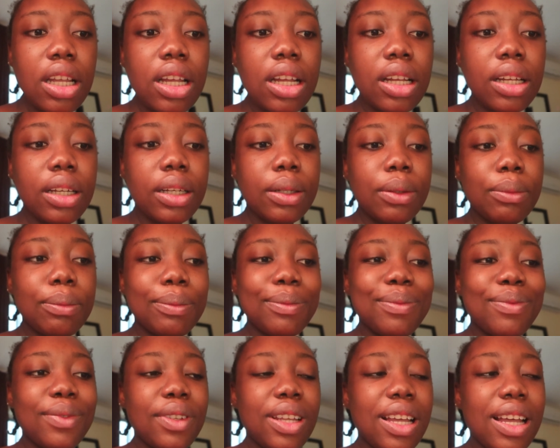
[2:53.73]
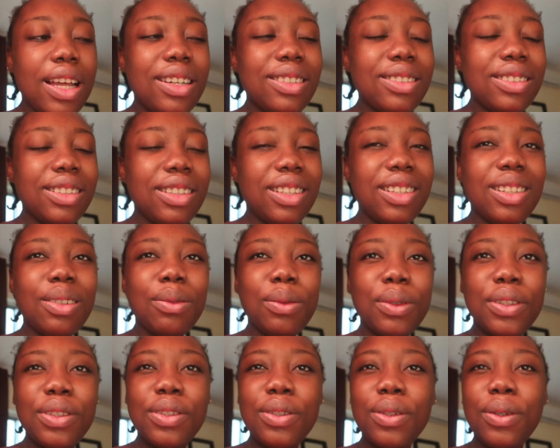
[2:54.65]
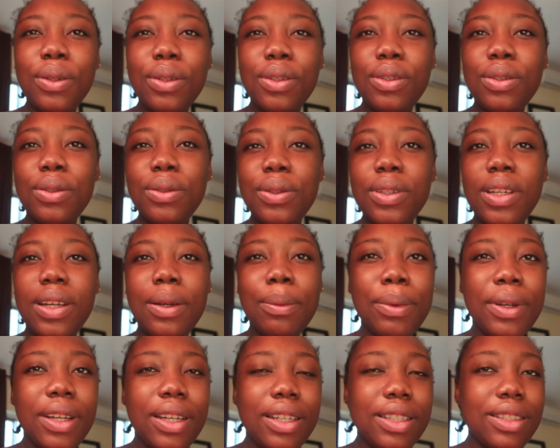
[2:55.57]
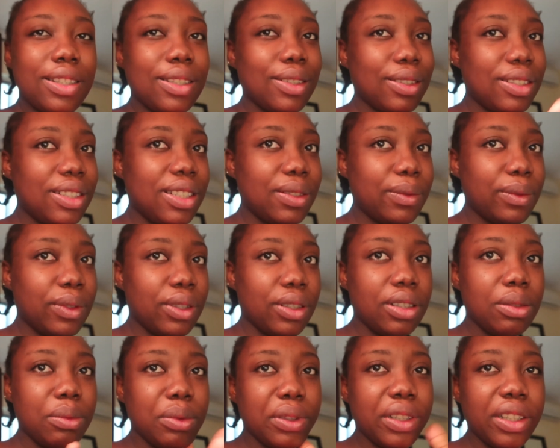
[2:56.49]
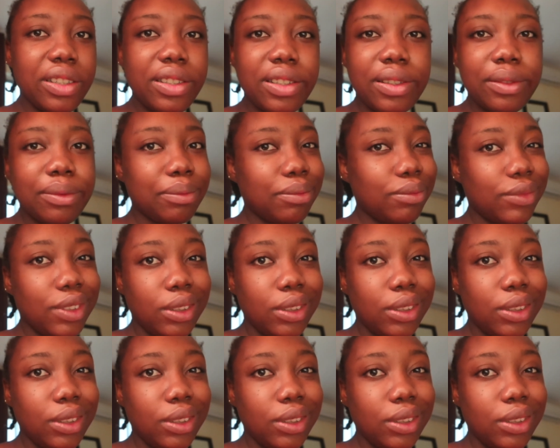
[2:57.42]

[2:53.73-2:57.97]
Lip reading: I don't think I'm going to go through that part on this vlog because